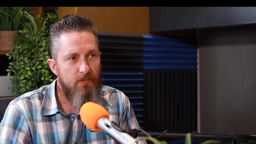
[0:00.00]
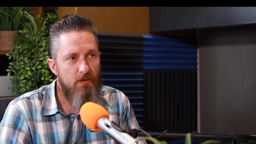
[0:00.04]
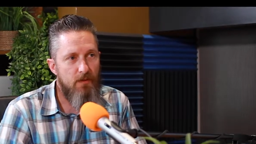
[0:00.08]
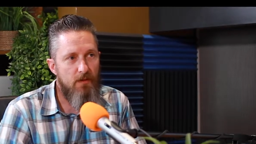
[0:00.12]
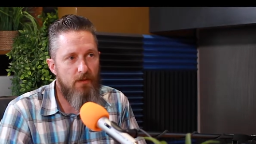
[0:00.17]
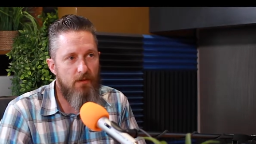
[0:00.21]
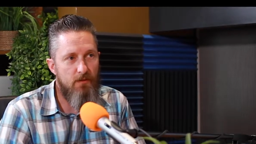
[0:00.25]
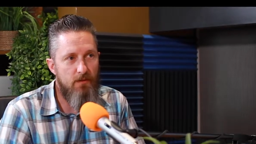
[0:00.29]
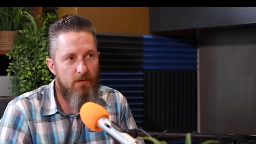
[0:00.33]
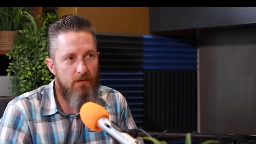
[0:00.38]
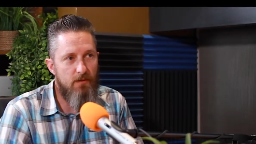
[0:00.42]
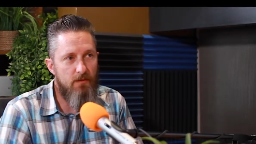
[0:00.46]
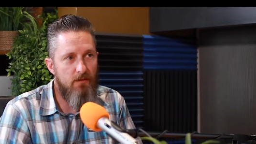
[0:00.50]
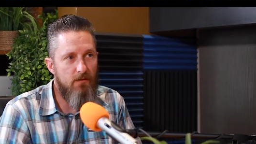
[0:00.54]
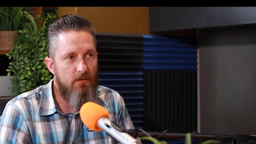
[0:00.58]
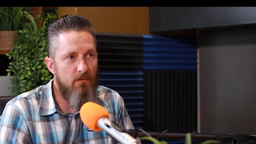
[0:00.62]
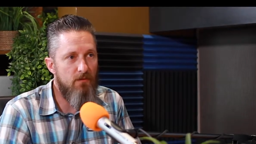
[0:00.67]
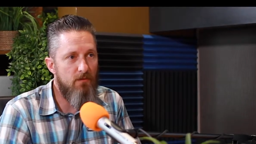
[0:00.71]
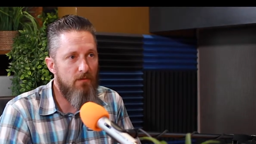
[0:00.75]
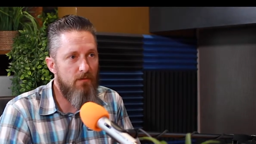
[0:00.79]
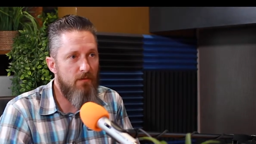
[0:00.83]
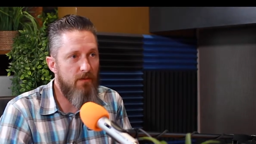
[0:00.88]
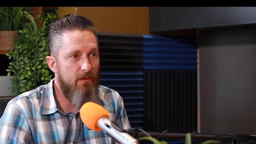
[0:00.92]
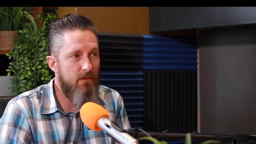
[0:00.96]
And
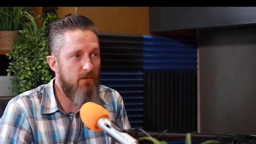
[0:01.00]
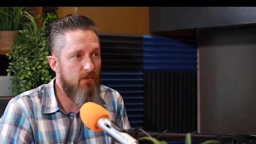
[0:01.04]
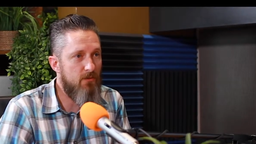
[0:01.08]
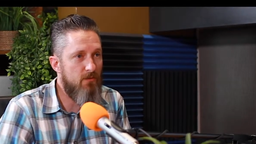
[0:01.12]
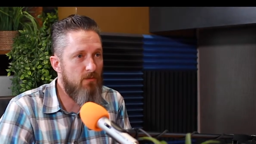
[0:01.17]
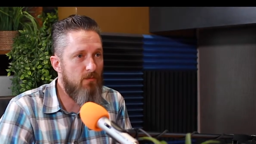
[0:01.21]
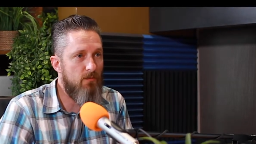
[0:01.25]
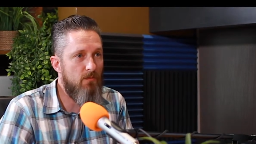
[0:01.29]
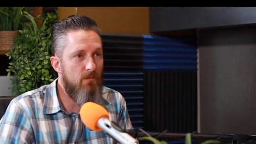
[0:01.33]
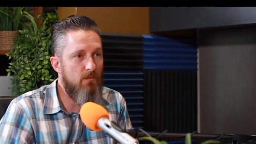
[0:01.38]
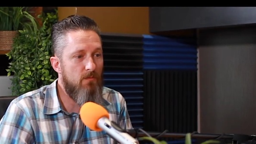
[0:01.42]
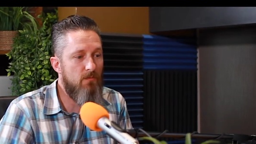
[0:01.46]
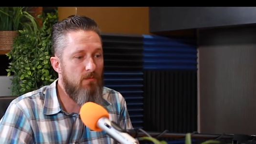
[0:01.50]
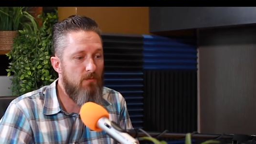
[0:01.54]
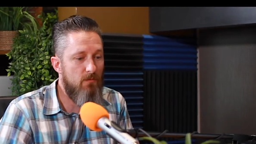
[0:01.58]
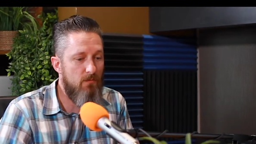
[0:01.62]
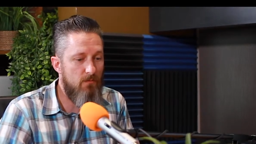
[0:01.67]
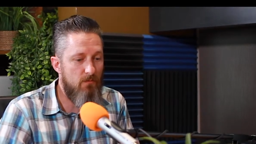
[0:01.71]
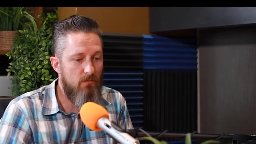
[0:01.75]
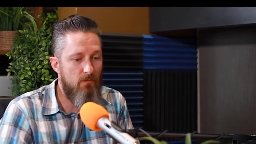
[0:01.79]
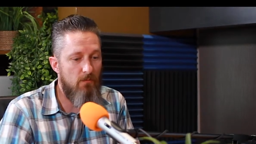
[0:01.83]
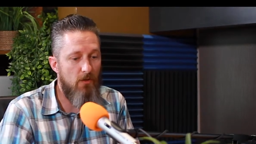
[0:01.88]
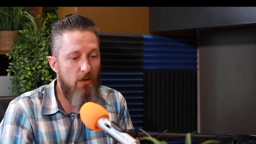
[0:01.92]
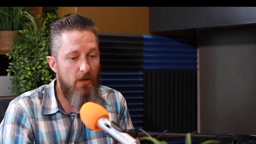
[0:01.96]
then they,
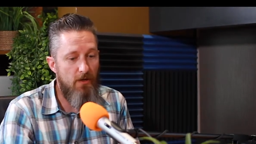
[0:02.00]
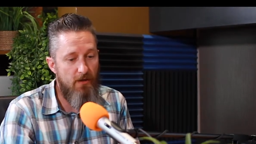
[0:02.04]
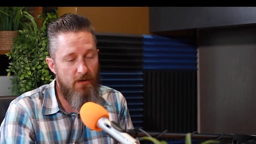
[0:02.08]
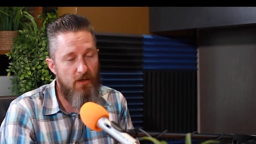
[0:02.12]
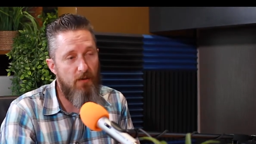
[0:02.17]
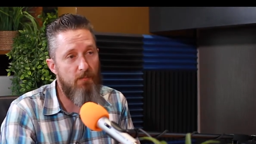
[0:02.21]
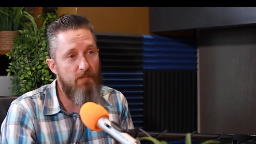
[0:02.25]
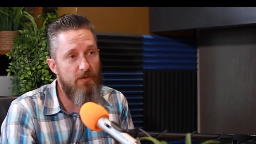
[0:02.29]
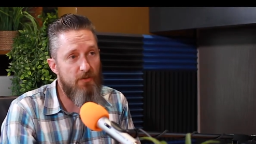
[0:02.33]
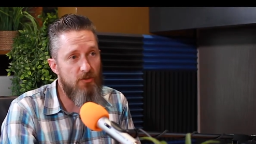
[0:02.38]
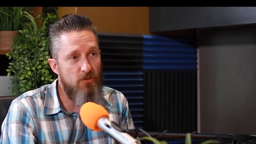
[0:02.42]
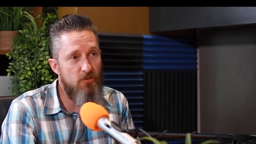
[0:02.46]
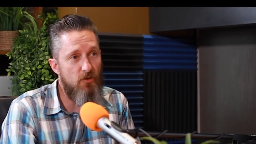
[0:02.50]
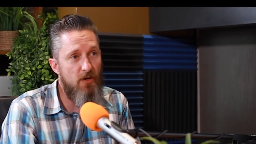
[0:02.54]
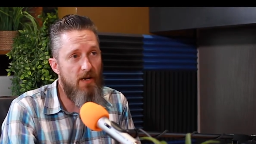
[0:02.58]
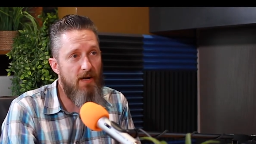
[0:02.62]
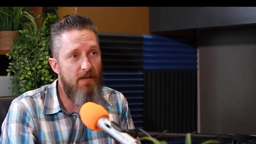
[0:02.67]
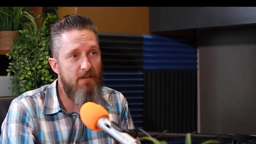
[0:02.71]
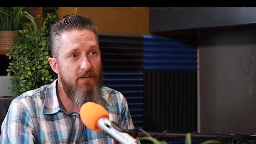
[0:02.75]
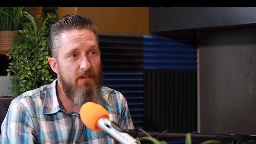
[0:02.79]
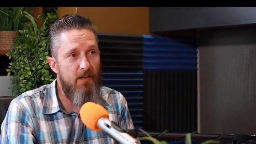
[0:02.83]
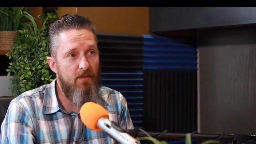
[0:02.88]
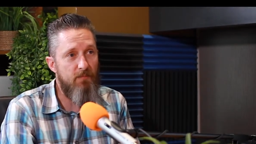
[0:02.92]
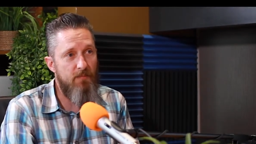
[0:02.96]
a lot of companies
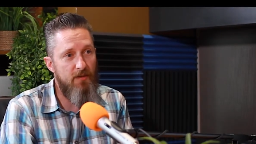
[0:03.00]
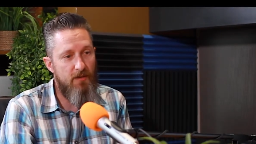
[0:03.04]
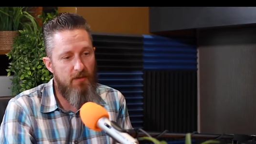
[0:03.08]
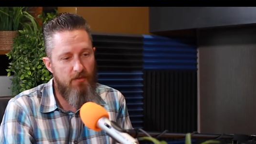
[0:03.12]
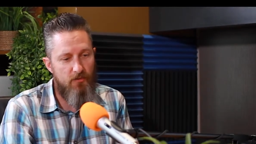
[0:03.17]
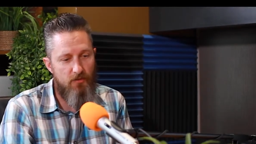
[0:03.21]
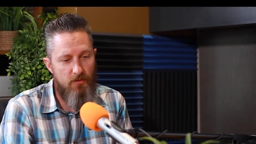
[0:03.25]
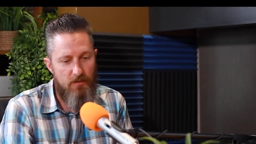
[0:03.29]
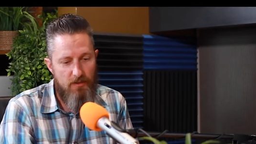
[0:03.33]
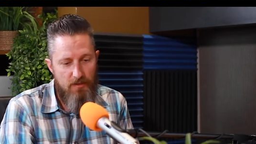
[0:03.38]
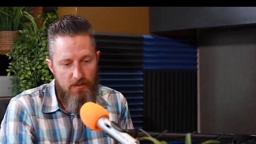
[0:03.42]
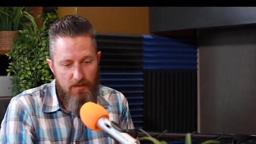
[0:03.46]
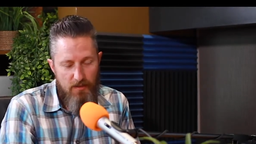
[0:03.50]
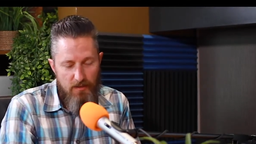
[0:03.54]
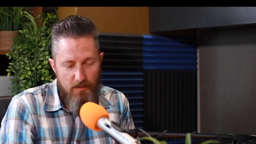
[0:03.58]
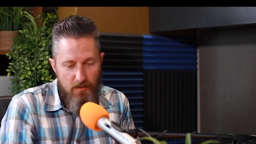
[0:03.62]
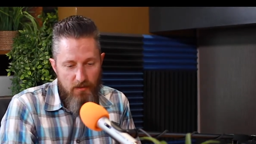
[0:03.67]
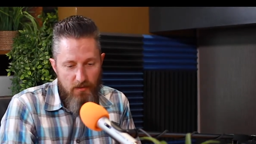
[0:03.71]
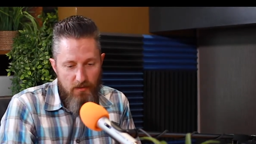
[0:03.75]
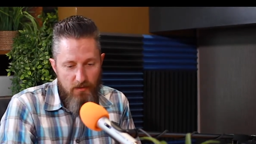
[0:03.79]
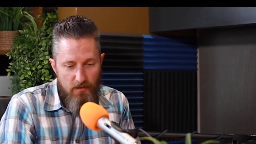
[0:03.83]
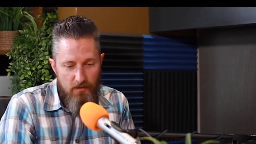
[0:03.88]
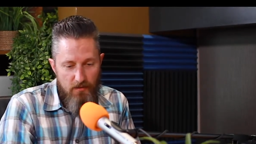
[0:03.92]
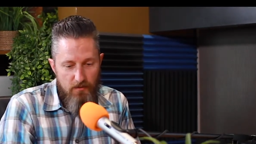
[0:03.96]
track that because
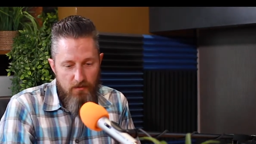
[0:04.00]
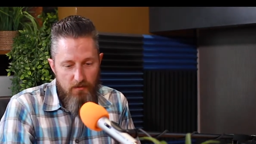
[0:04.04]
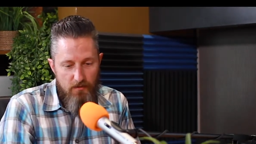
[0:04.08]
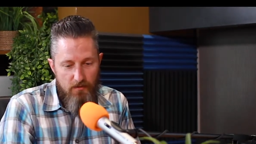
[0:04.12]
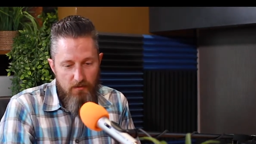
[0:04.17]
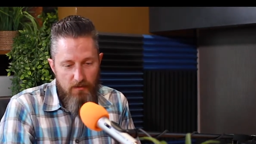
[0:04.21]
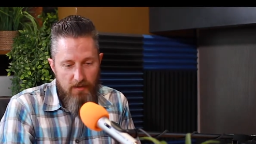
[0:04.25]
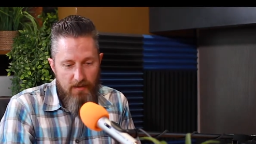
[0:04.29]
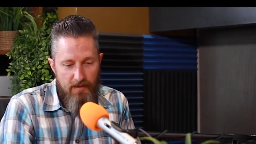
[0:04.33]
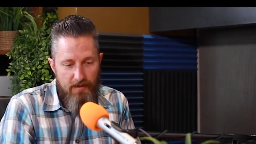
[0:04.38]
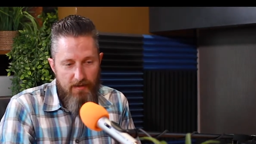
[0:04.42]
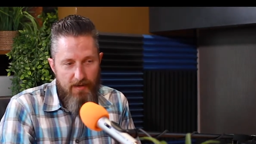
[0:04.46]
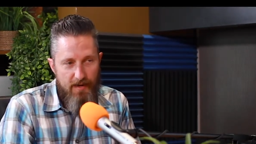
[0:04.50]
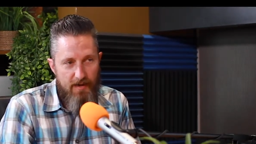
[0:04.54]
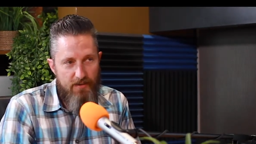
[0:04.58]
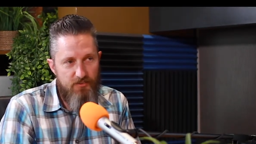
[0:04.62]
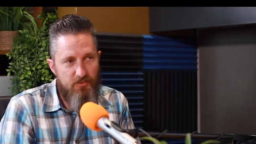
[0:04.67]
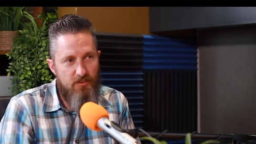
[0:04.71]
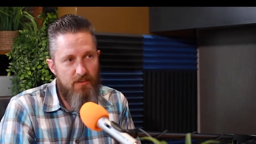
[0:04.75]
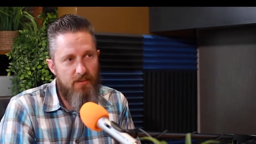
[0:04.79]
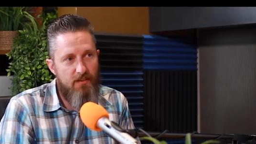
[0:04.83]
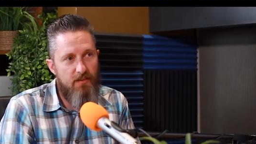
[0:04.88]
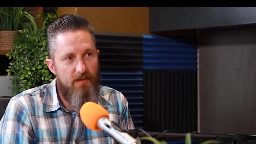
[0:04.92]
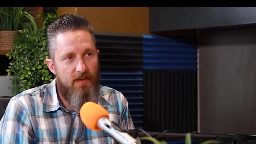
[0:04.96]
uh,
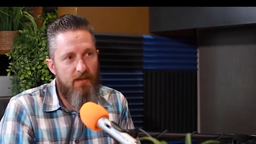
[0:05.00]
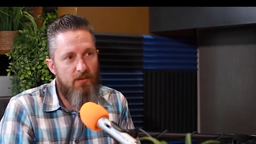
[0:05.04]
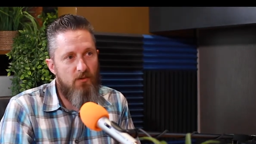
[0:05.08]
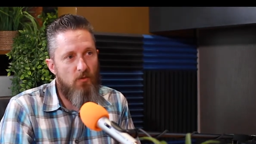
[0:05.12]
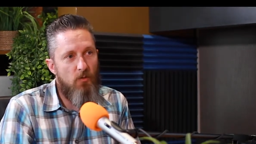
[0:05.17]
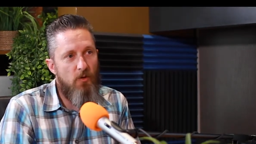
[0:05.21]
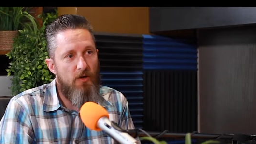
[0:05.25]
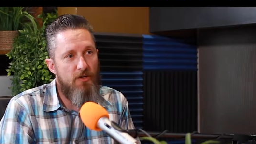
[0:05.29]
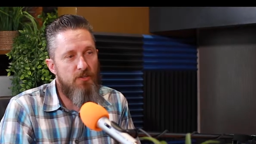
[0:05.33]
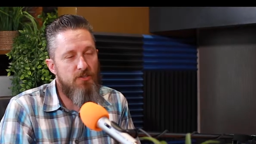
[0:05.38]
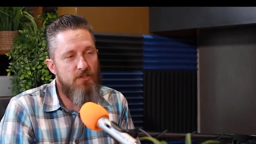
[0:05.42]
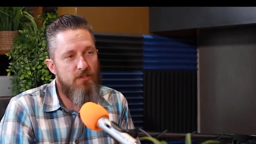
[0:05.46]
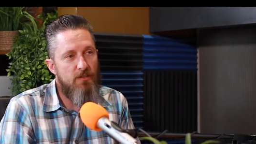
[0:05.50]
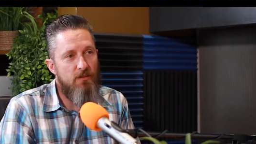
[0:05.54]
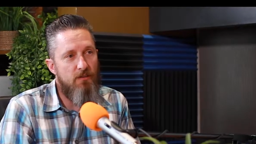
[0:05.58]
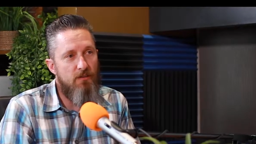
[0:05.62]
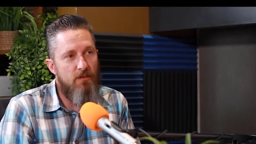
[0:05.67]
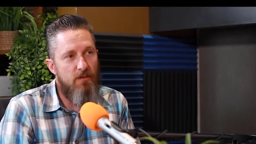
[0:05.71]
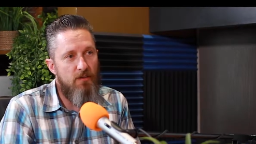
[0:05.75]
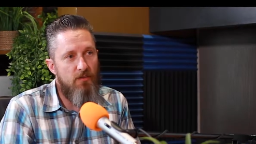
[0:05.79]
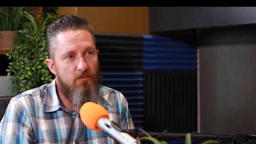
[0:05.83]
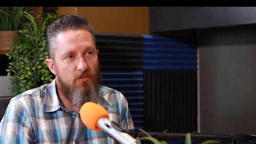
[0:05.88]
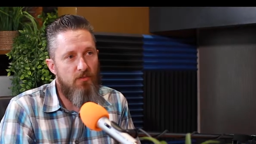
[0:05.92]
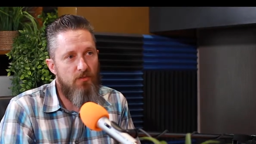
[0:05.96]
asking that
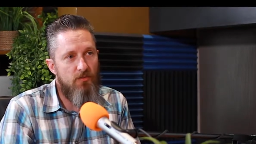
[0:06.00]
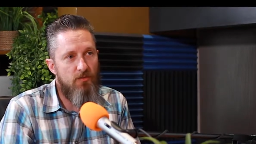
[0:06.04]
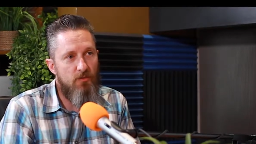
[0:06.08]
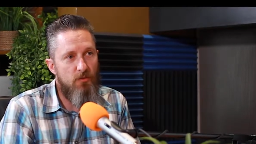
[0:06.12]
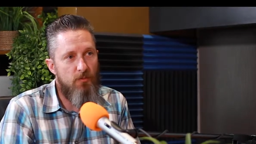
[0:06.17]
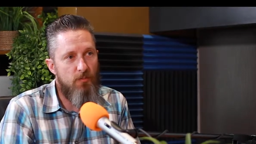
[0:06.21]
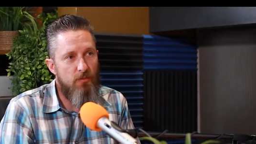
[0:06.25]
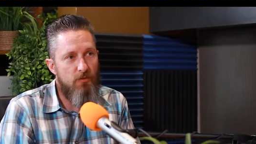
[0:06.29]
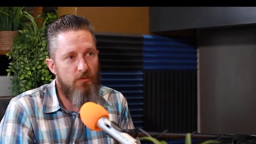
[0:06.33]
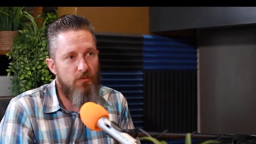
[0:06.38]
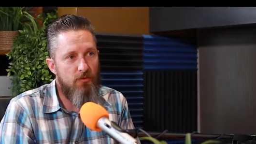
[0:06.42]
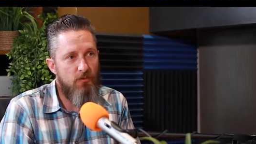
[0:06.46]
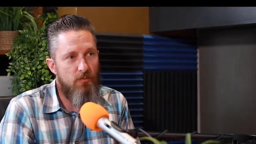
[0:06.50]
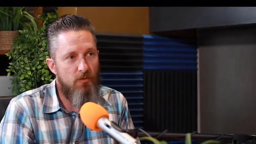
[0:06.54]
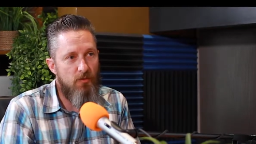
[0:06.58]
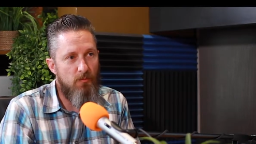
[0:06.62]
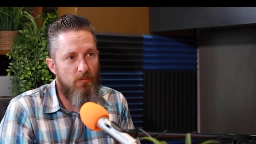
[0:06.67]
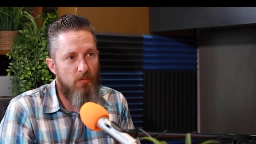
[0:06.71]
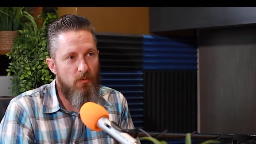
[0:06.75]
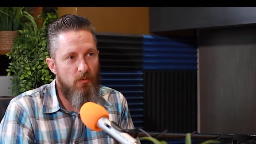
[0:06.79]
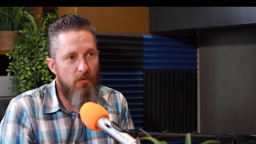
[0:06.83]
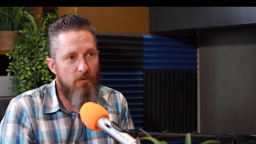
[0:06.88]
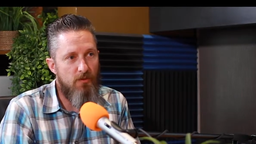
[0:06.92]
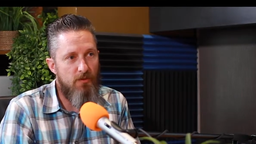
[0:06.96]
question is super, super
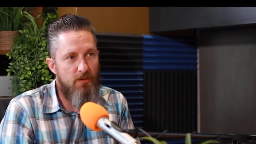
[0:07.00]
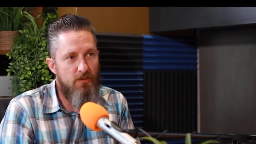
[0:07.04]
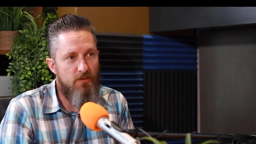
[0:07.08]
important.